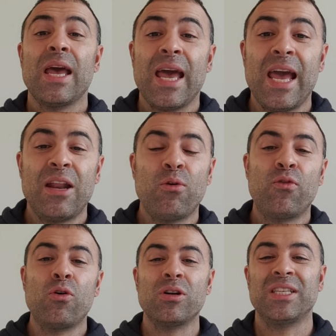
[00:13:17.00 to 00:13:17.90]
And of
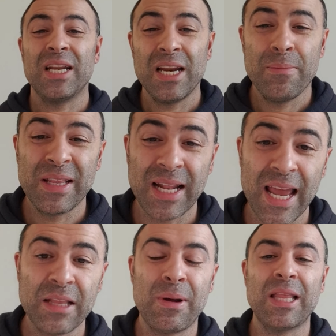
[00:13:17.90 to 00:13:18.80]
course, a little bit
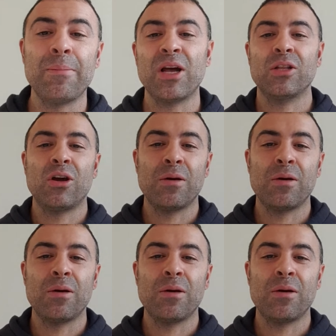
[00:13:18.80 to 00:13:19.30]
late, but I'm going to talk